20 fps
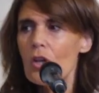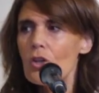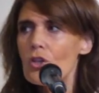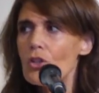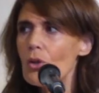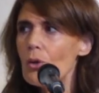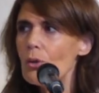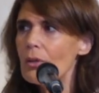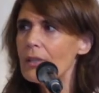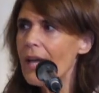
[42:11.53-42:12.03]

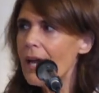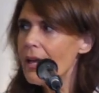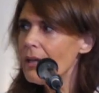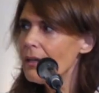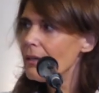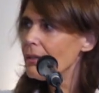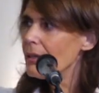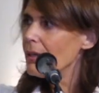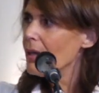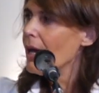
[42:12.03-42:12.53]
So
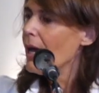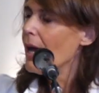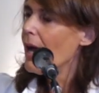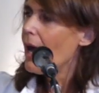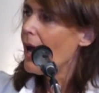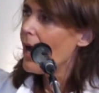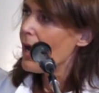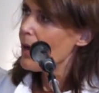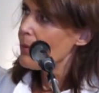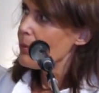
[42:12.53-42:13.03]
then
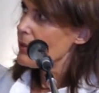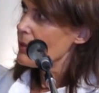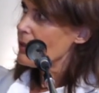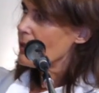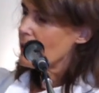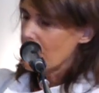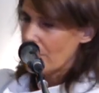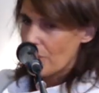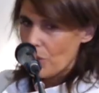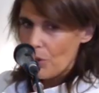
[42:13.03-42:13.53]

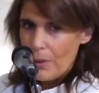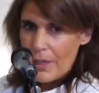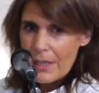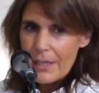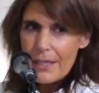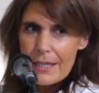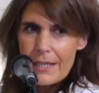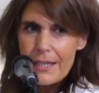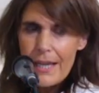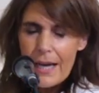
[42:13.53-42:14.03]
so
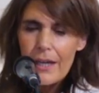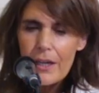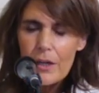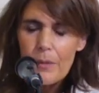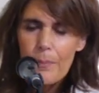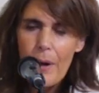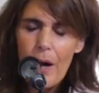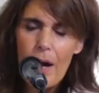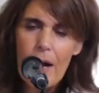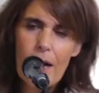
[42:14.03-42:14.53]
in the
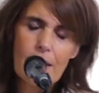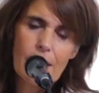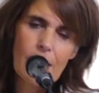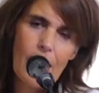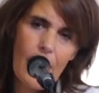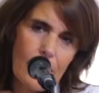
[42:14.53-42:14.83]
second part,